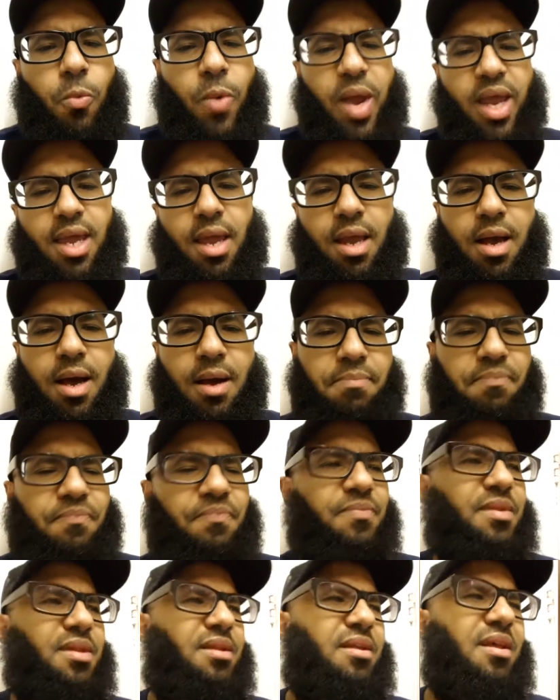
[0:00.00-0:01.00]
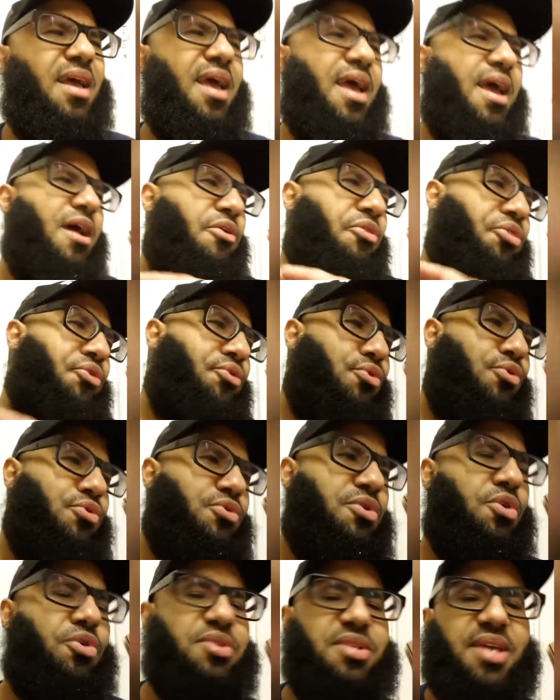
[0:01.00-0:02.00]
from waking up
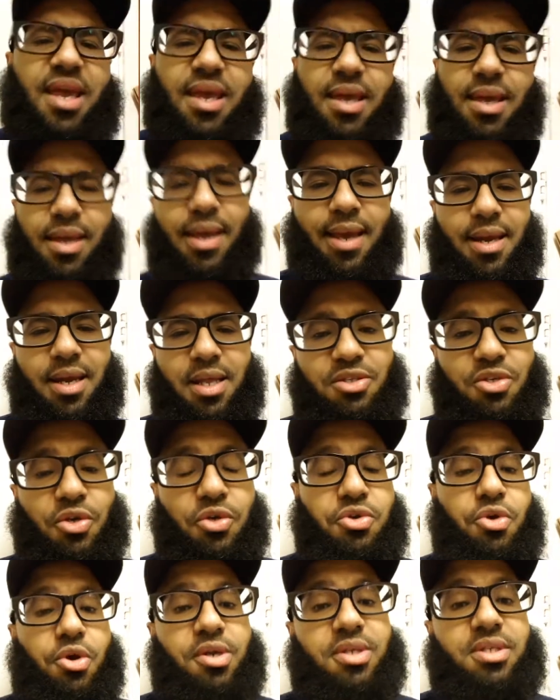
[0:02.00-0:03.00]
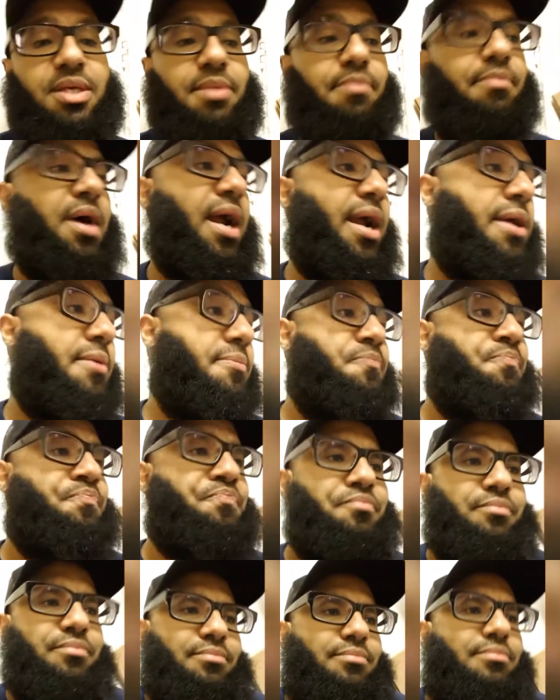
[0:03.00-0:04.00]
through your day and until you go to sleep. All
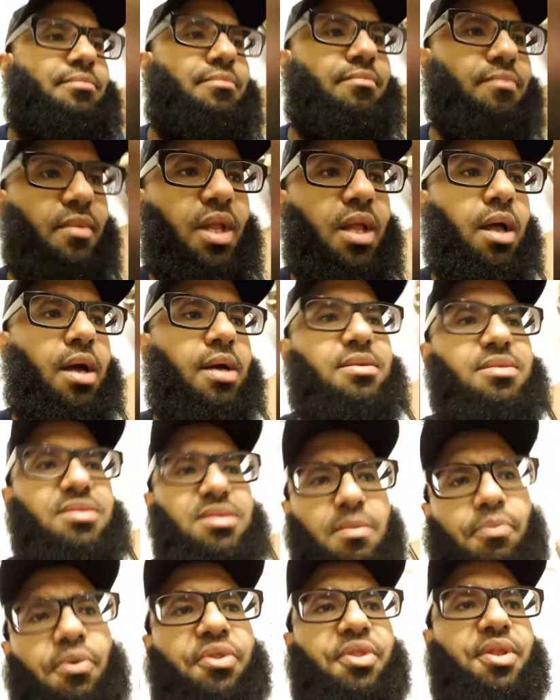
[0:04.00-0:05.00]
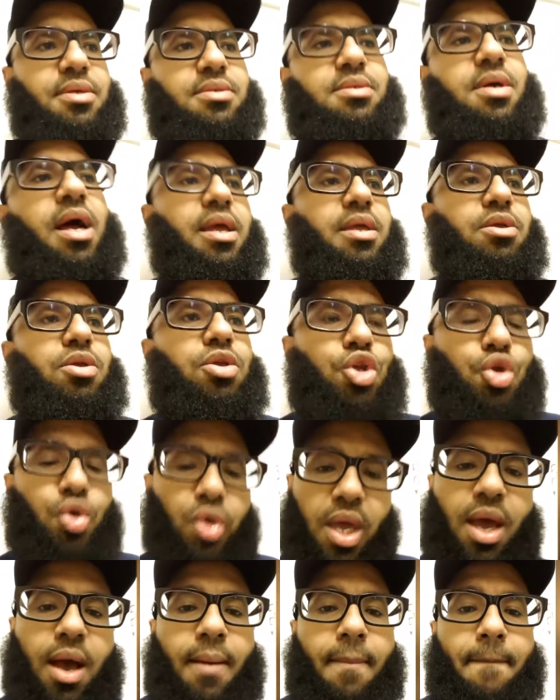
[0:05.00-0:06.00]
right, simple things. All right.
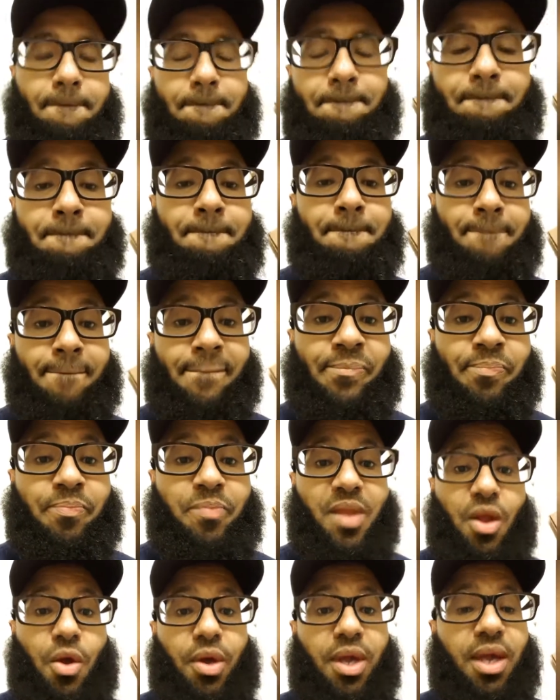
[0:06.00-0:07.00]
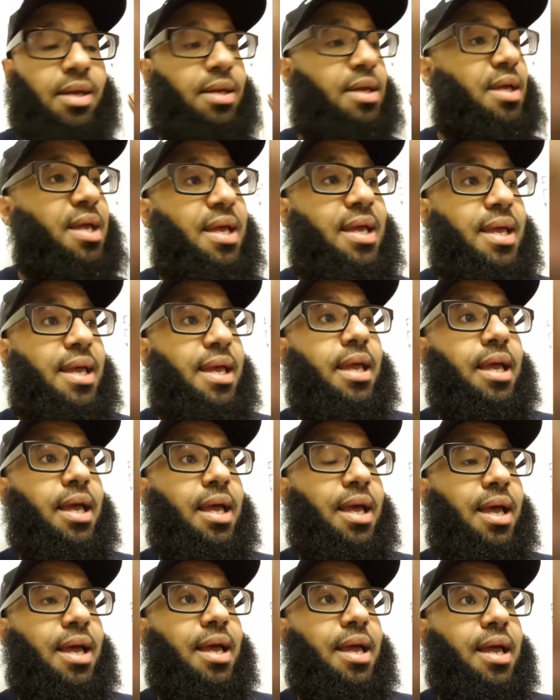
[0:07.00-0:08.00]
You get up, okay?
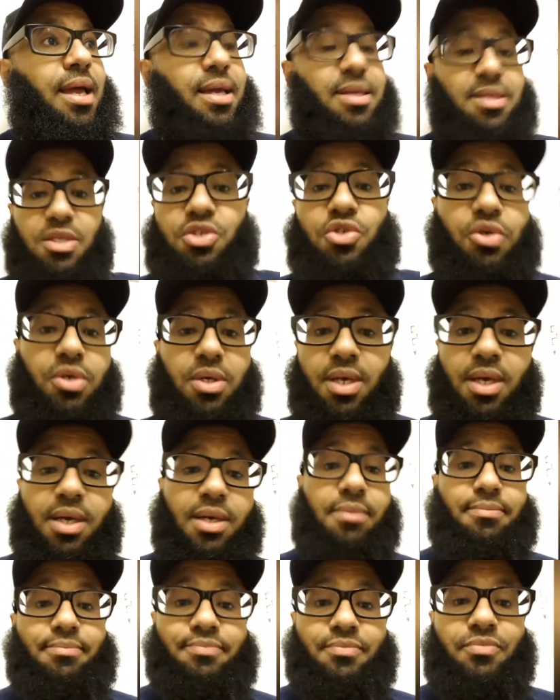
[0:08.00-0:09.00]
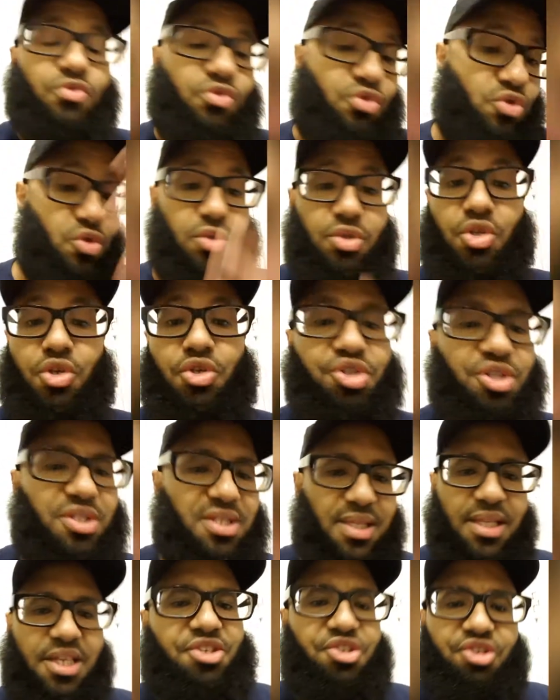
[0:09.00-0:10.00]
It's a sunnah to
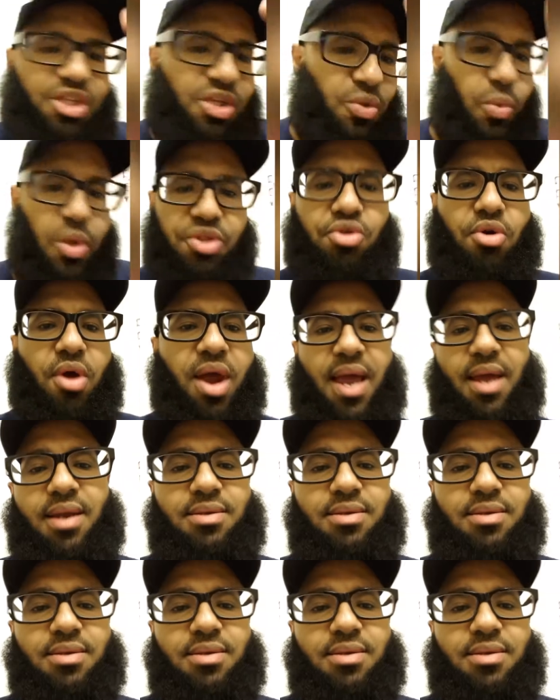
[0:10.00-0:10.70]
just literally with your